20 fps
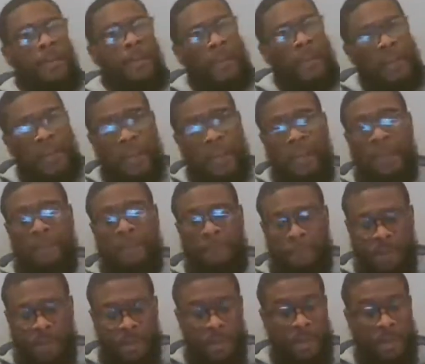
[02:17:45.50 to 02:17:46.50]
Again,
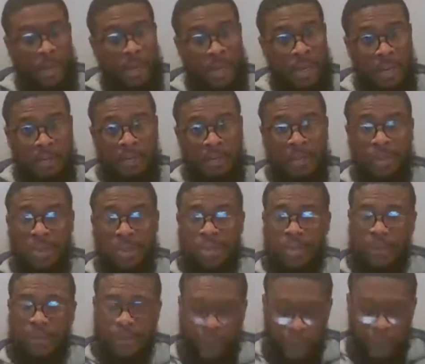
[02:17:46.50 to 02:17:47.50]
Clippers
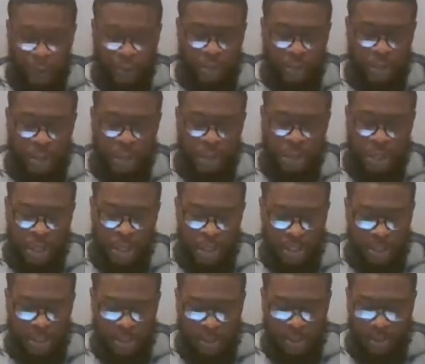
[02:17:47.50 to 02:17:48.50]
fall to the
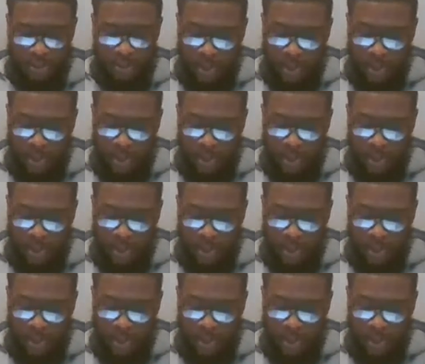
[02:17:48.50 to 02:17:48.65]
Nuggets.